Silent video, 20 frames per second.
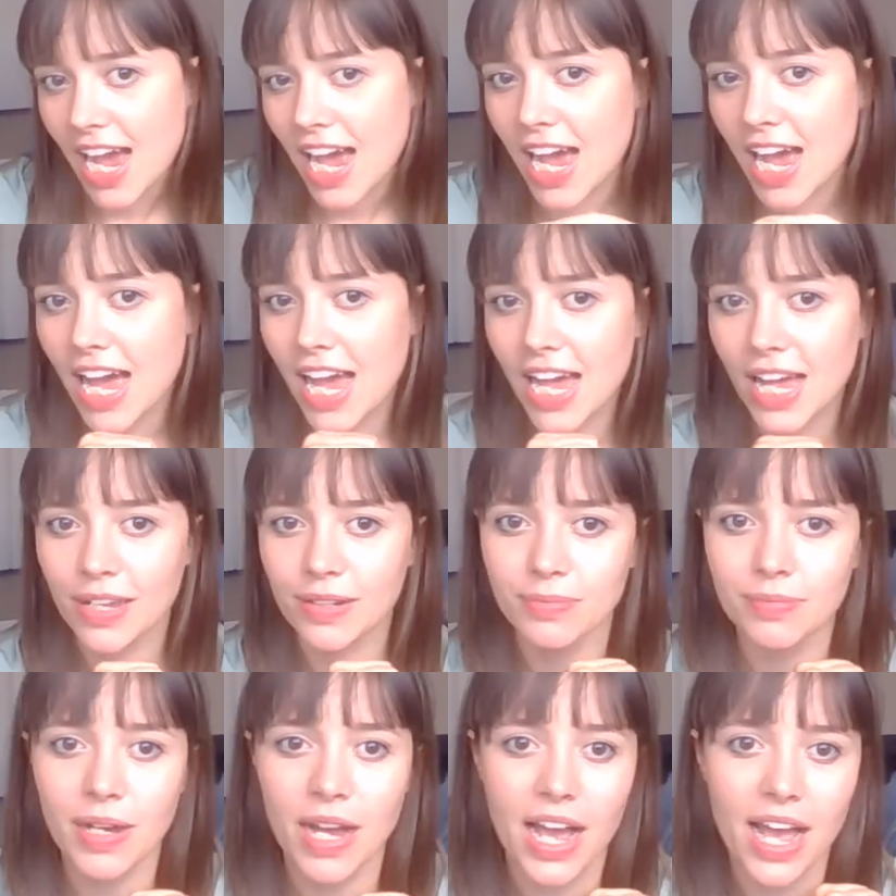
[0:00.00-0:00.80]

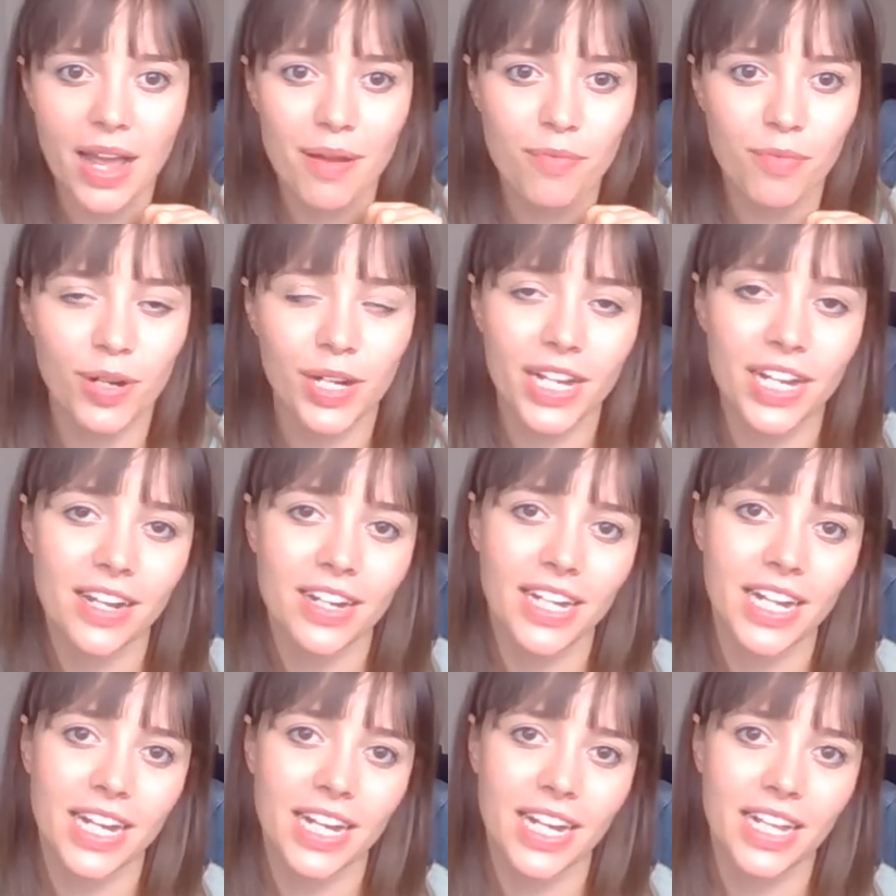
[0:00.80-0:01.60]
I'm working
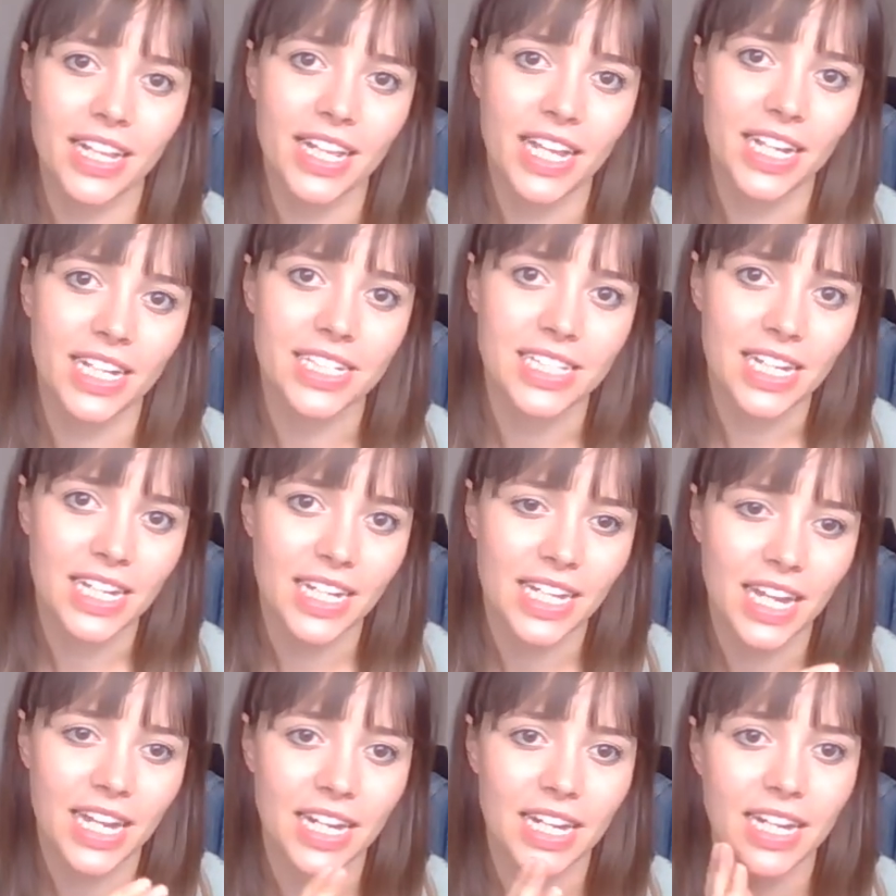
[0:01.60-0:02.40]
on getting like a
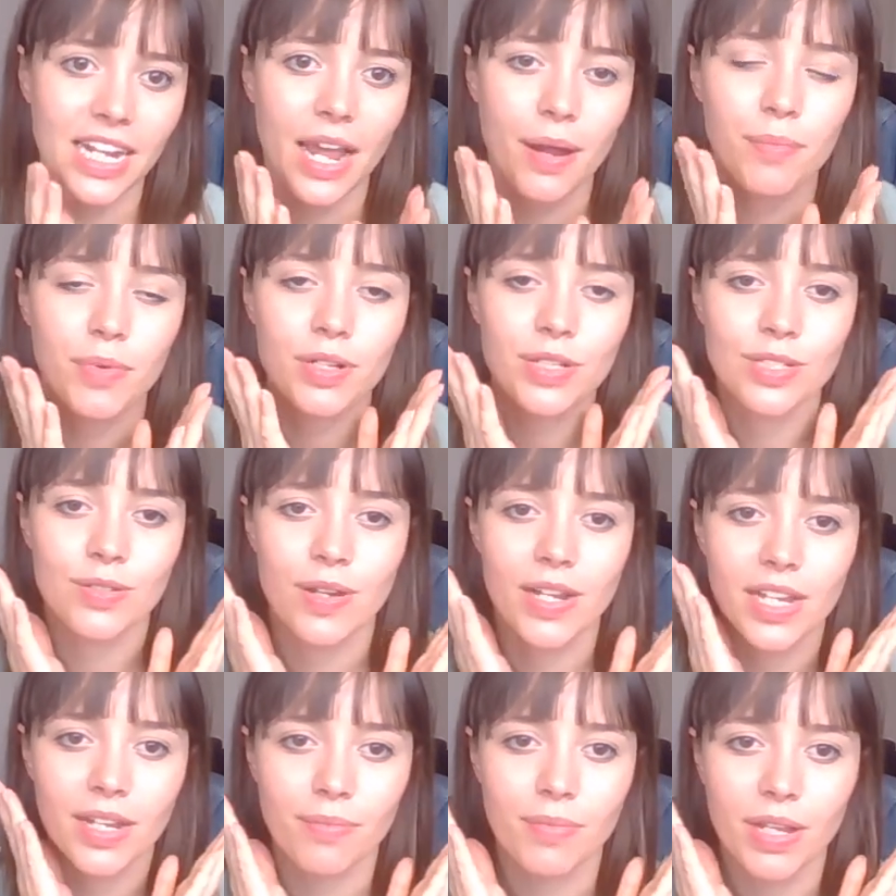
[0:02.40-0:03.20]
dedicated camera so
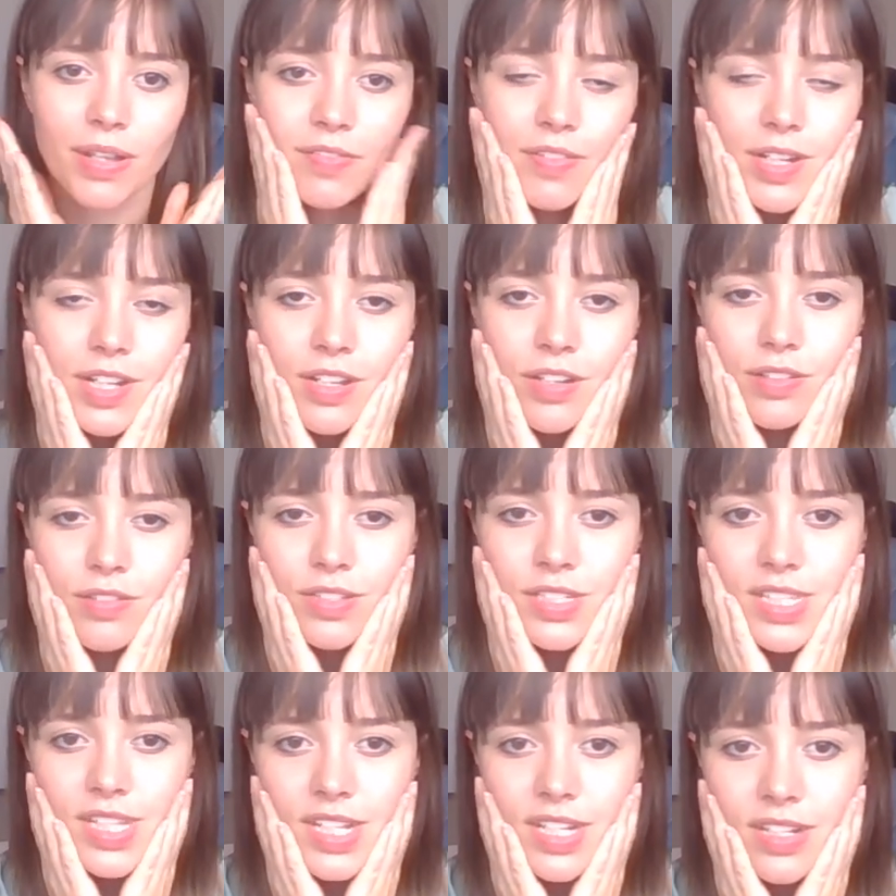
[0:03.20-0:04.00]
I can make
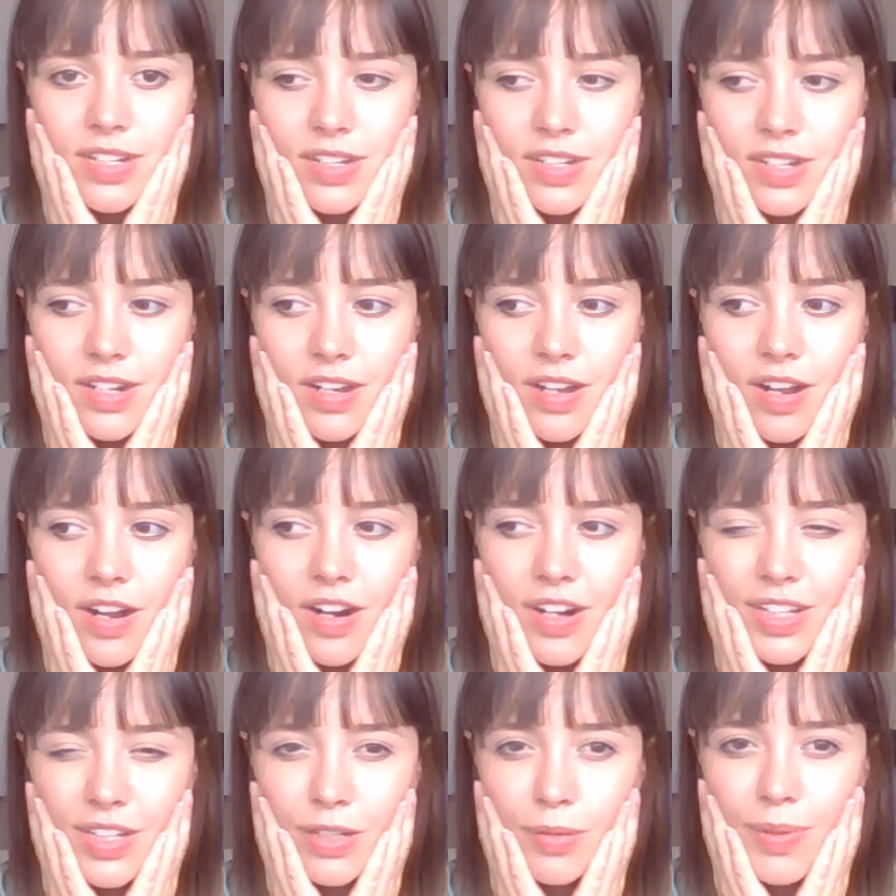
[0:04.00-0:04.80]
videos that
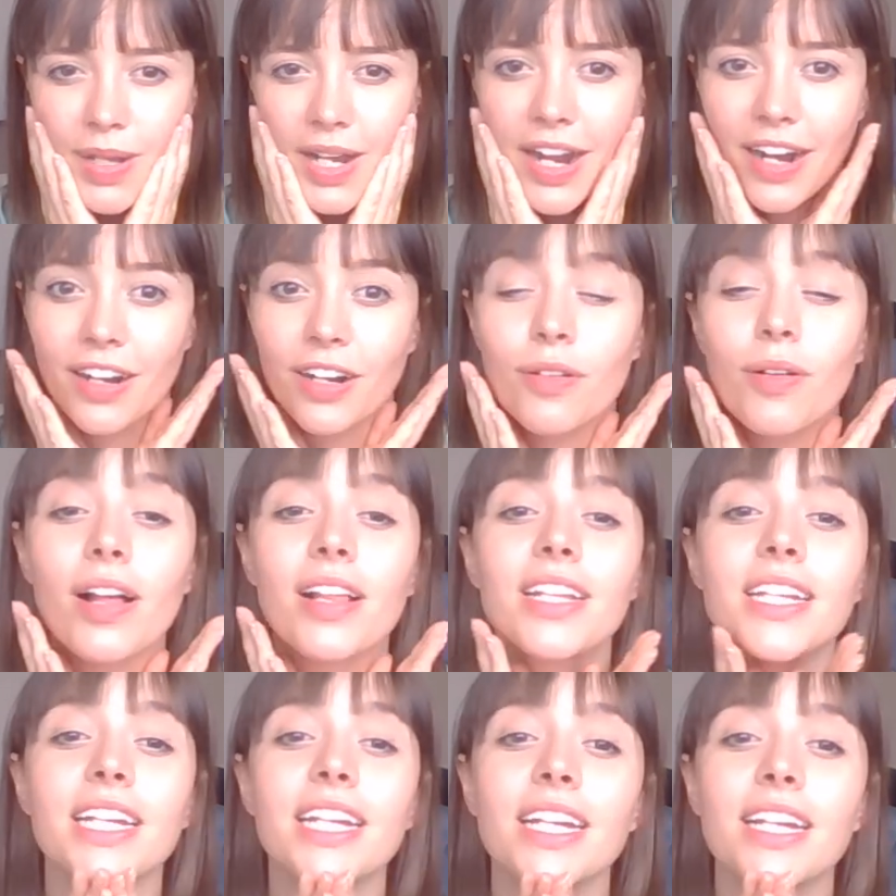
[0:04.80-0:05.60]
are a little bit higher
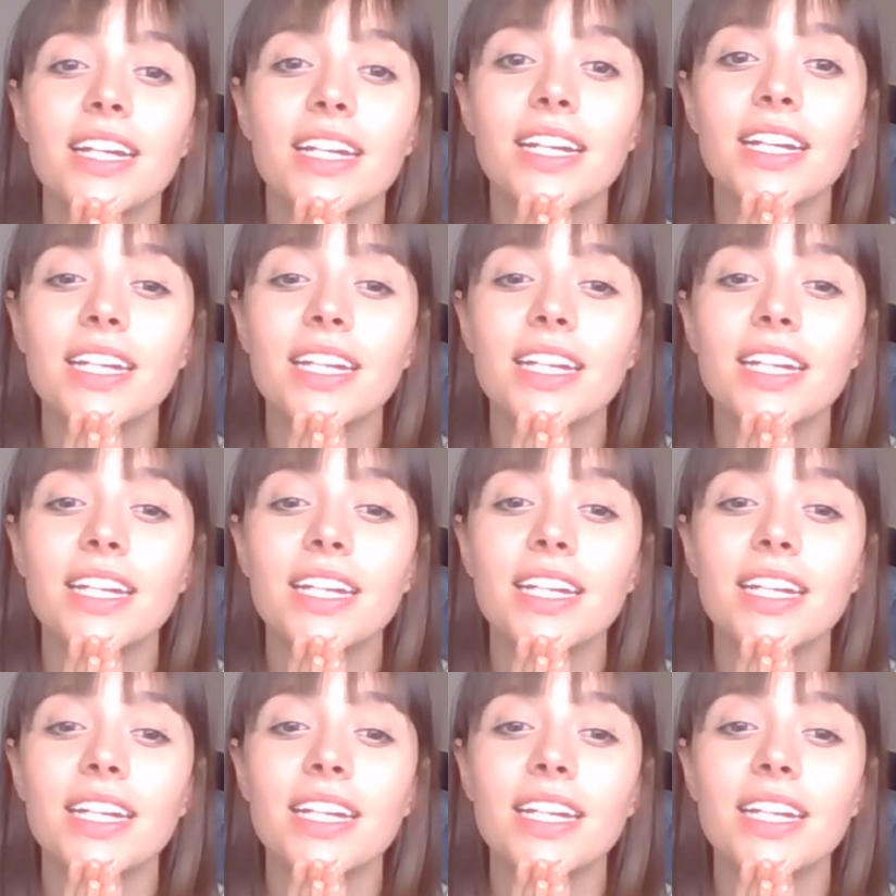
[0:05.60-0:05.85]
quality.